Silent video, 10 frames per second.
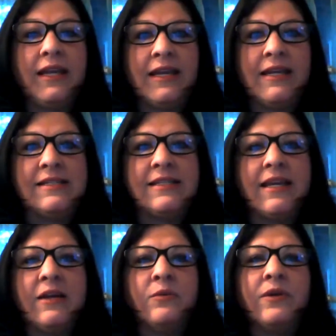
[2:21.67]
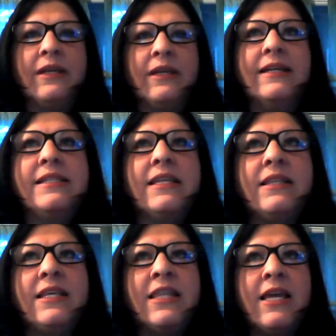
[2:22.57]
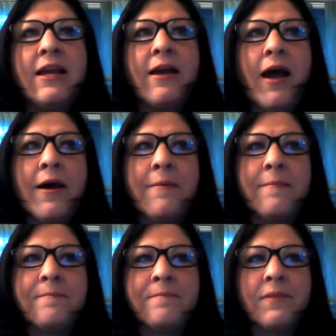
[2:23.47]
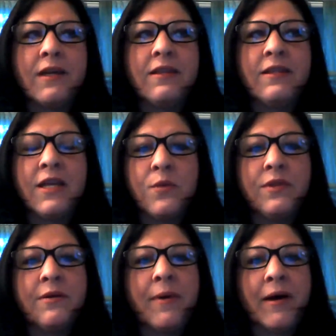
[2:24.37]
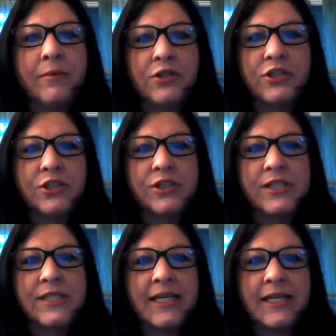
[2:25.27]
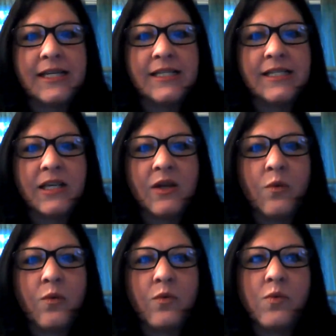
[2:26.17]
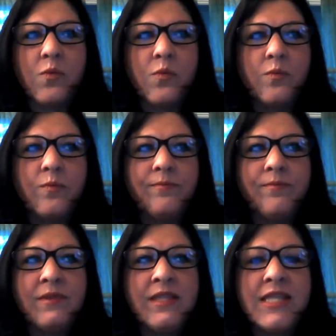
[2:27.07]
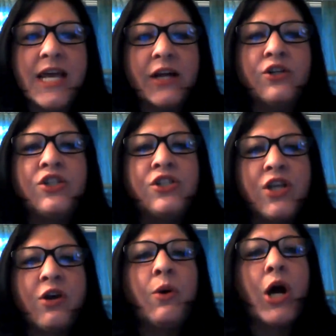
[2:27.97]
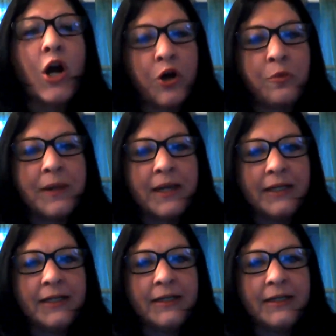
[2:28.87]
is. It really is. The thing with the publishers is they're so open.